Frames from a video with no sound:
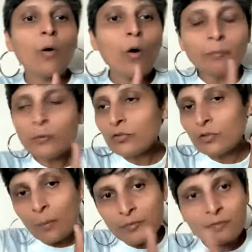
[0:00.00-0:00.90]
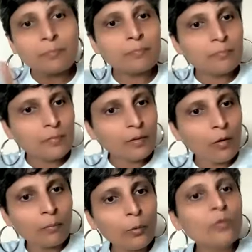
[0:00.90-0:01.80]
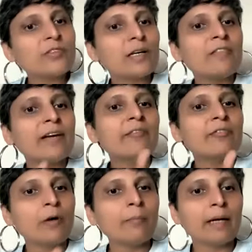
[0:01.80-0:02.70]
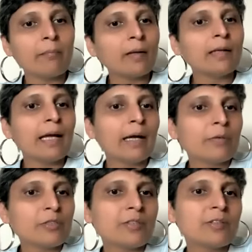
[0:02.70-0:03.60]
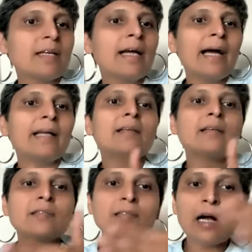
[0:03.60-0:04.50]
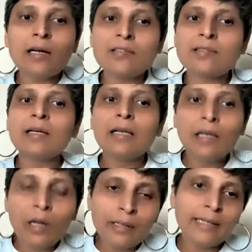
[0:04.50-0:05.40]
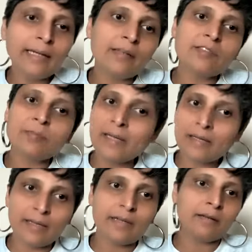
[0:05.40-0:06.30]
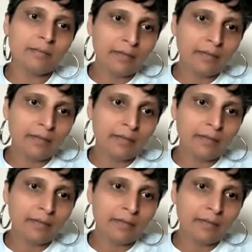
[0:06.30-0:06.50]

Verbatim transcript: almost stops or moves away from their mother languages and starts learning and speaking